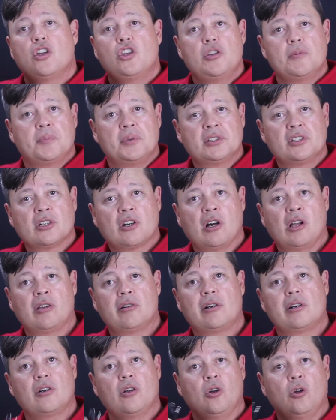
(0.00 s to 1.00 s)
you put the
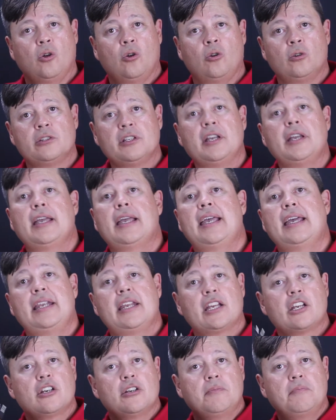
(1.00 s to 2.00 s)
caller on hold
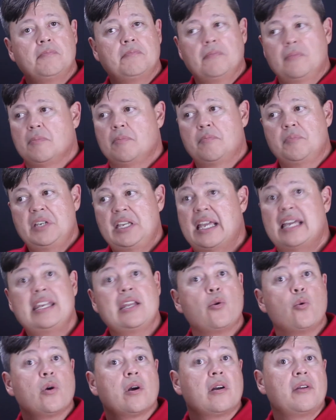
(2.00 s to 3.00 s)
and it could be
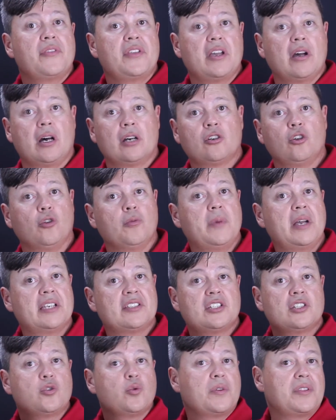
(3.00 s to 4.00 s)
anywhere in the on-hold
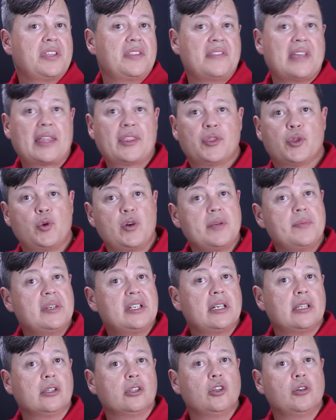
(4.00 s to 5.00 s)
message within that
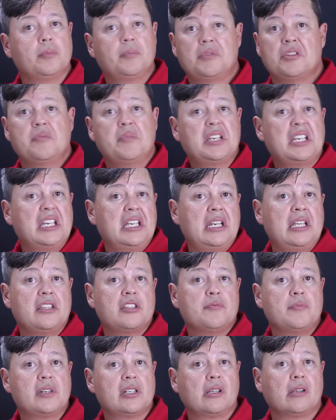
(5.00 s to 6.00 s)
three-minute loop, the
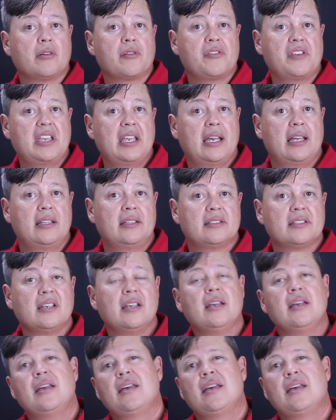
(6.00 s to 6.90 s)
beginning, the middle, or the end.